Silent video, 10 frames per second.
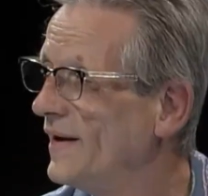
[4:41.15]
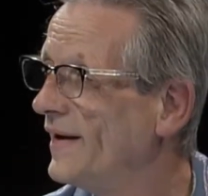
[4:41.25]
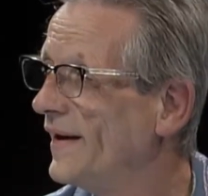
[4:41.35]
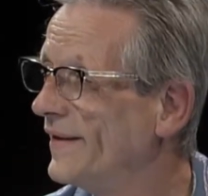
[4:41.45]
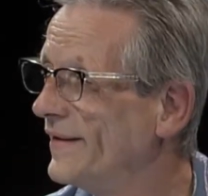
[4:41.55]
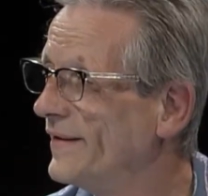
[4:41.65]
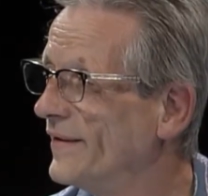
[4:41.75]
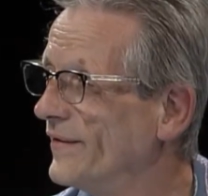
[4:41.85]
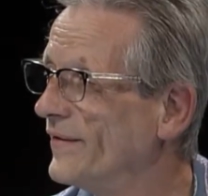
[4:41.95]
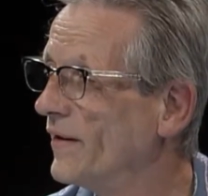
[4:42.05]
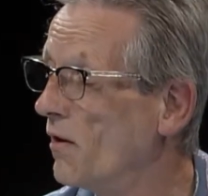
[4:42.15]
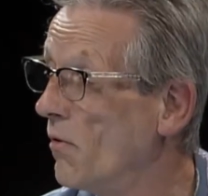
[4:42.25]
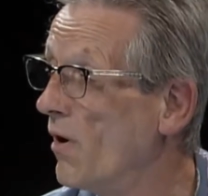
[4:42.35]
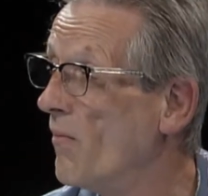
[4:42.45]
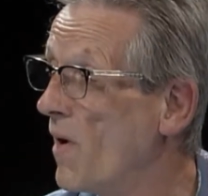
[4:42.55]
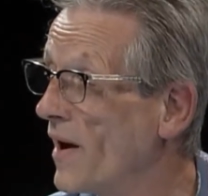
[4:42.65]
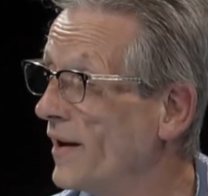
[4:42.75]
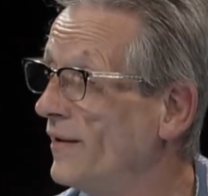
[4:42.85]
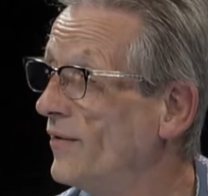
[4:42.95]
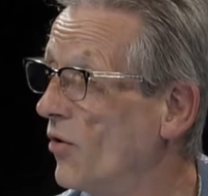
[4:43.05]
and it is a, a
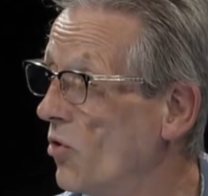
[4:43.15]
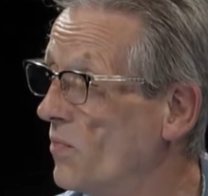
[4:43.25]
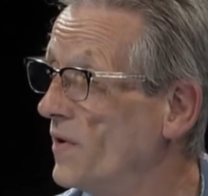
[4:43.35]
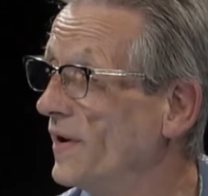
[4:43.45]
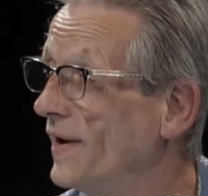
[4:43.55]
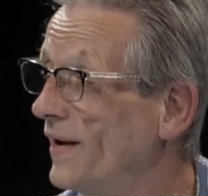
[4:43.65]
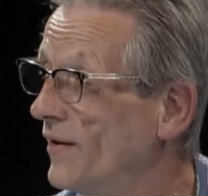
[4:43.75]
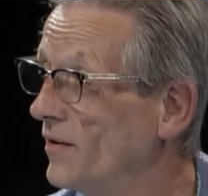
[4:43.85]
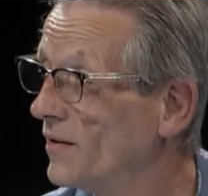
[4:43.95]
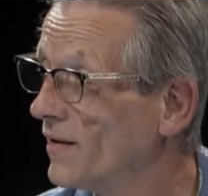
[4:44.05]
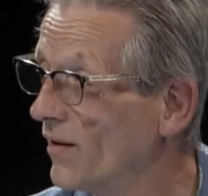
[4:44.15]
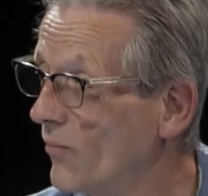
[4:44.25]
mind opening uh,